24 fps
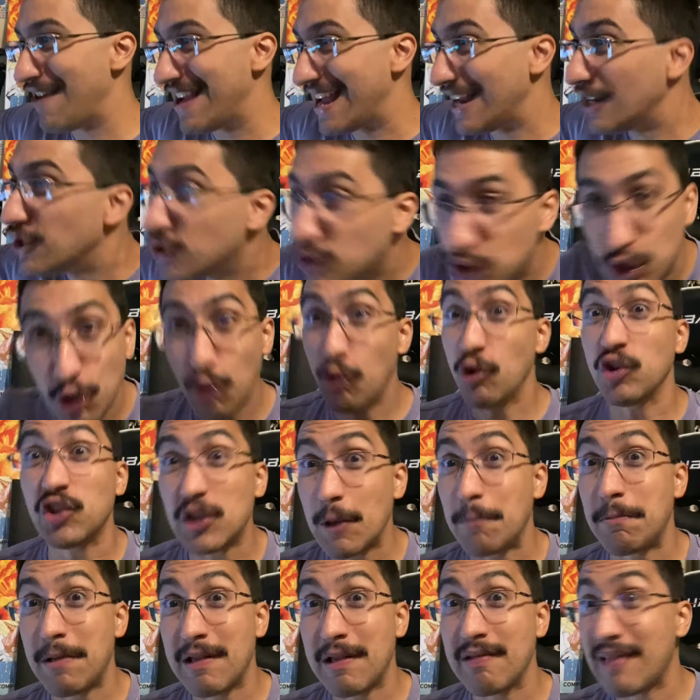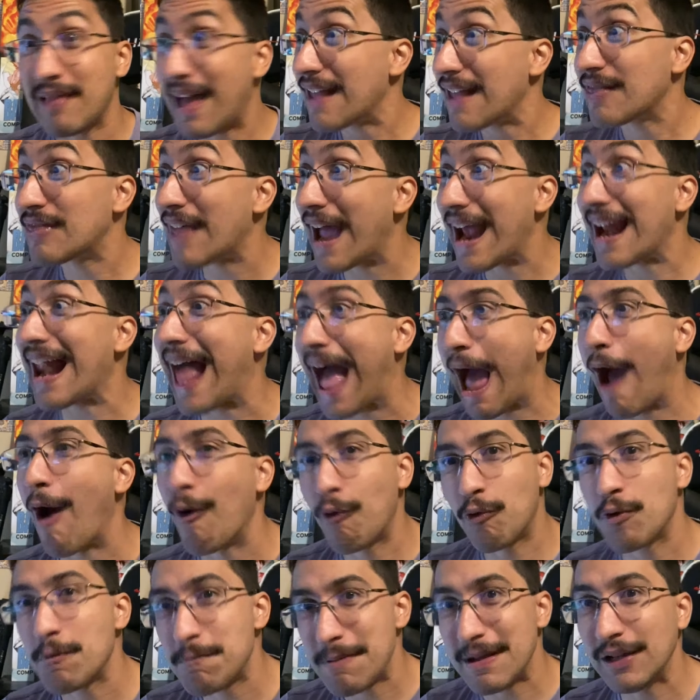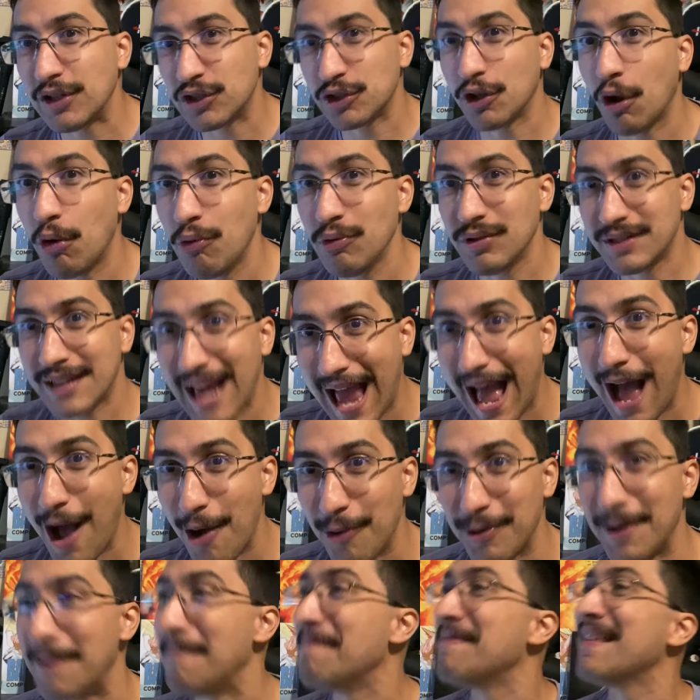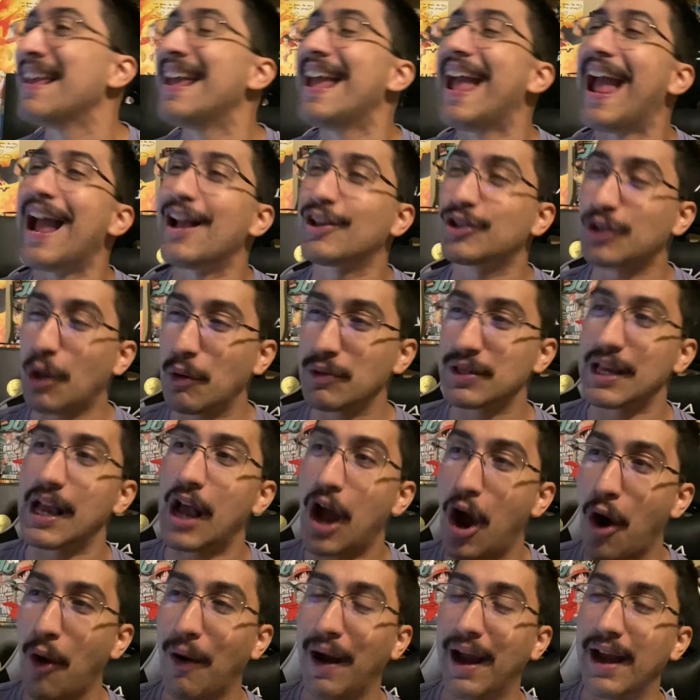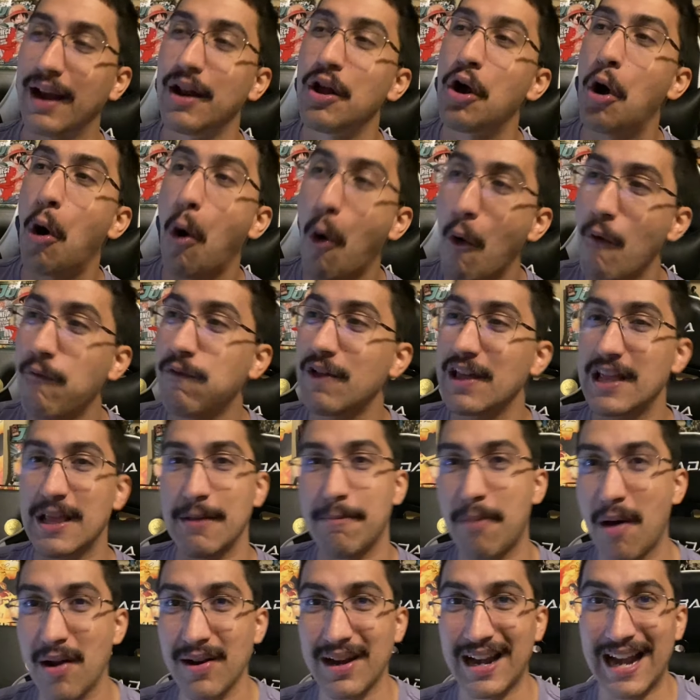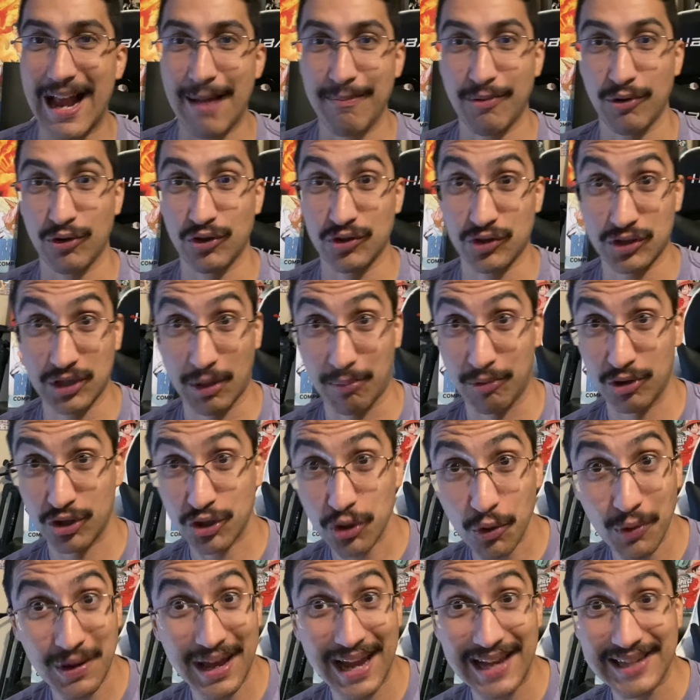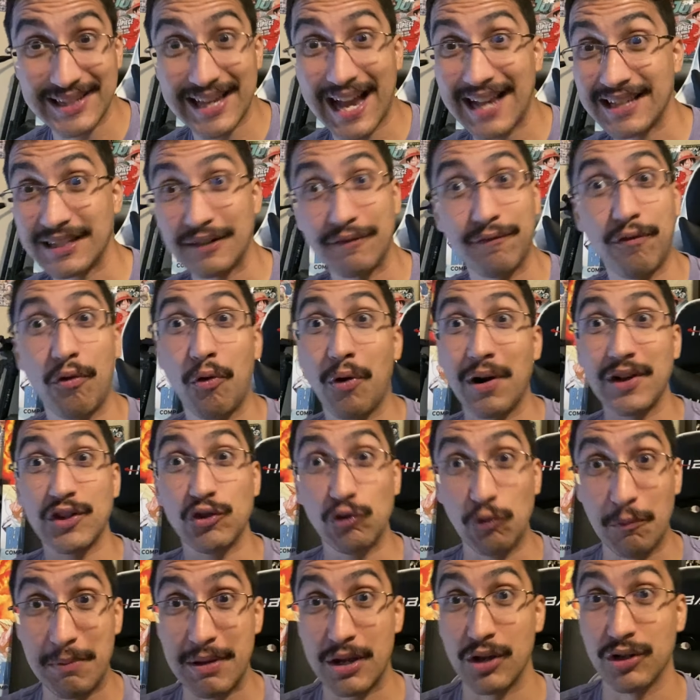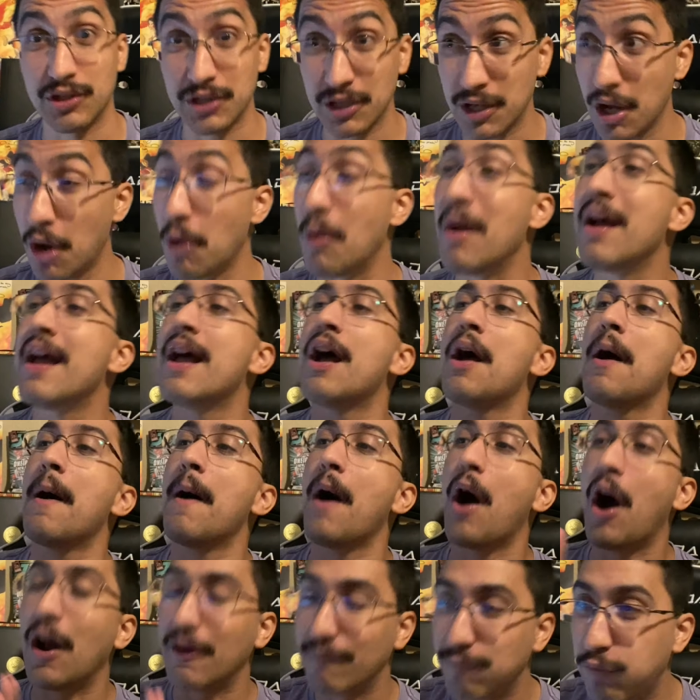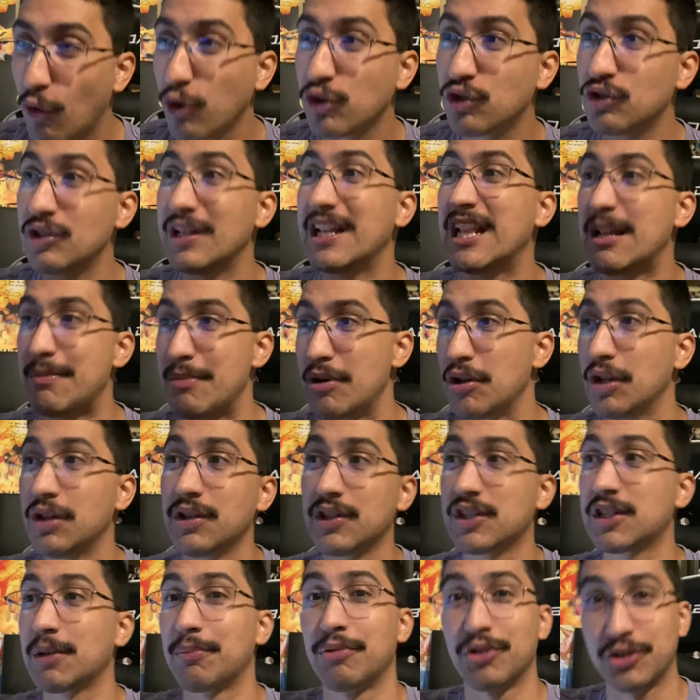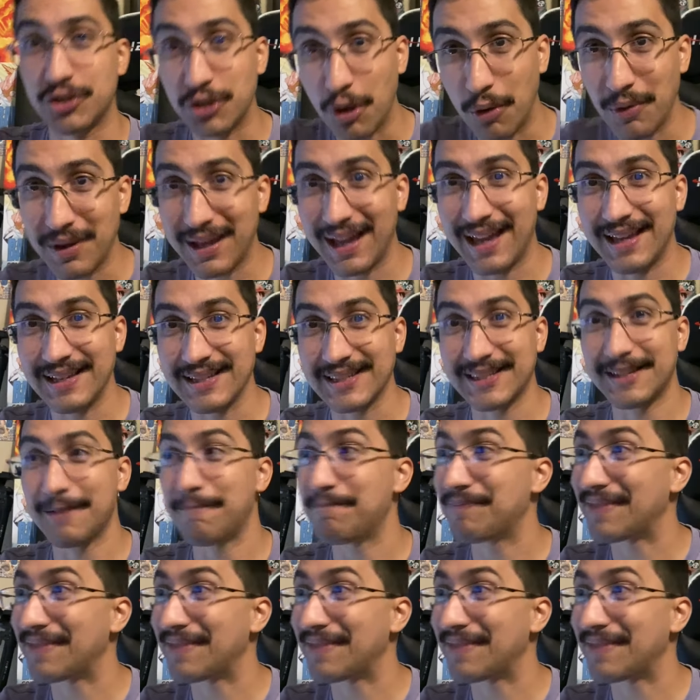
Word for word: can do something like that, I would be so down. And so I was like, all right, hopefully the Bandai Namco Summer Showcase has it for us and we'll be good to go. Unfortunately, in the middle of the Summer Showcase,